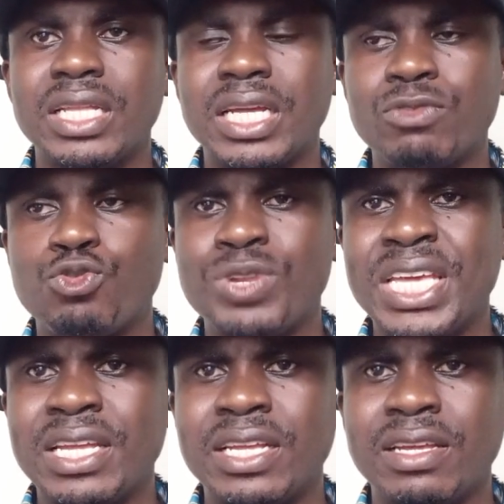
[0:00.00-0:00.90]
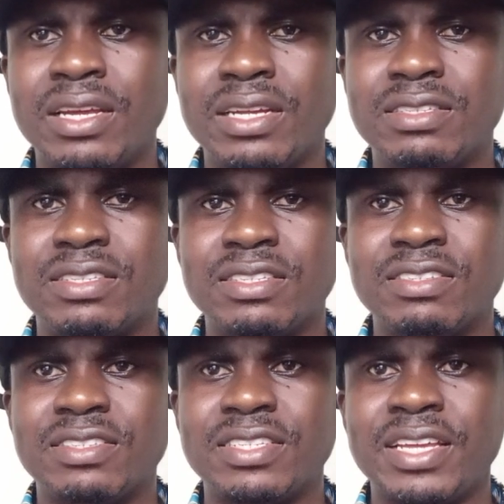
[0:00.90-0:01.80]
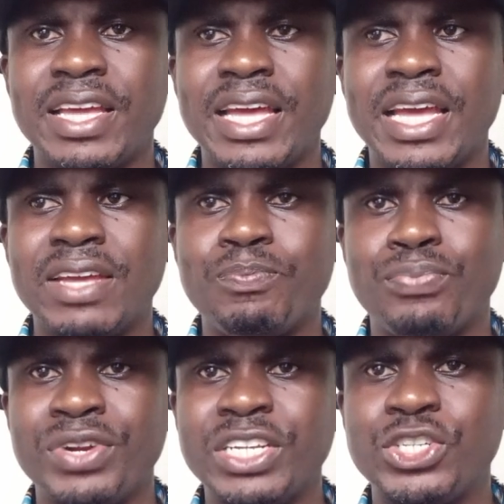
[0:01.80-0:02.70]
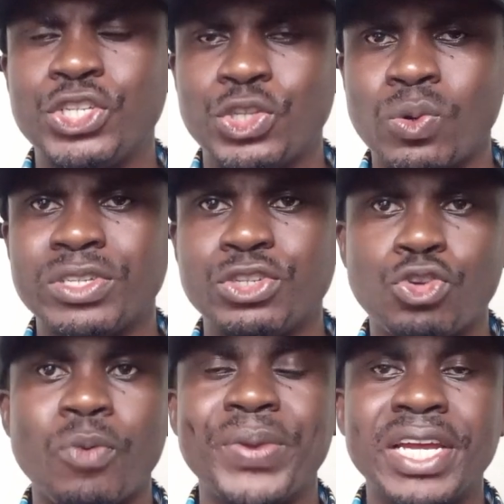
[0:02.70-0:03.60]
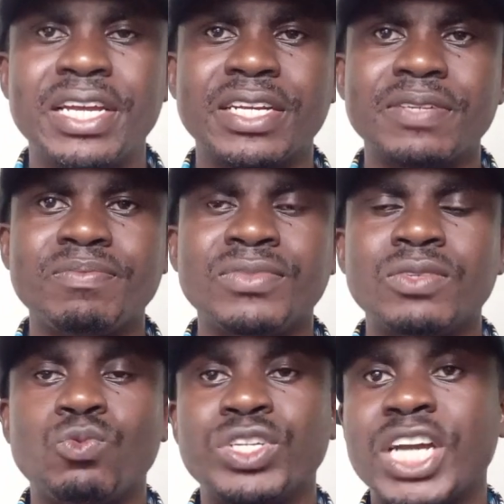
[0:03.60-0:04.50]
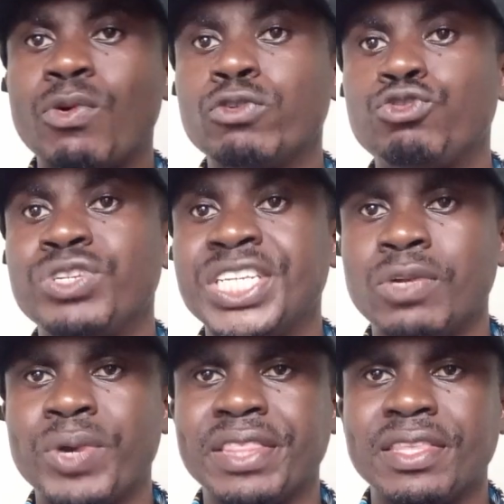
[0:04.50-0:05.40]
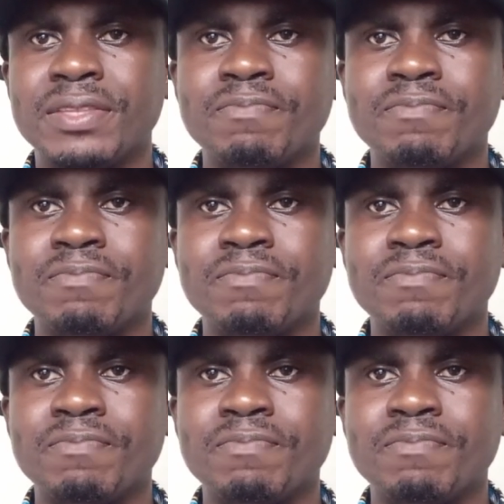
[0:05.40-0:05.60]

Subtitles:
Now, today, it is a pretty short topic which I want to deal with.